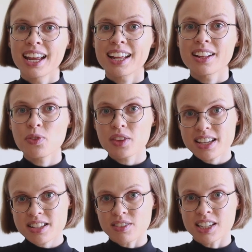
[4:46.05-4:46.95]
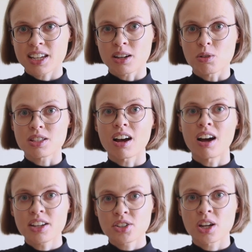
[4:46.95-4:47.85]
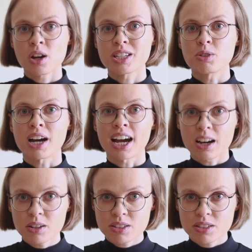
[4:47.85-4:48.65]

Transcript: In these videos, I show you how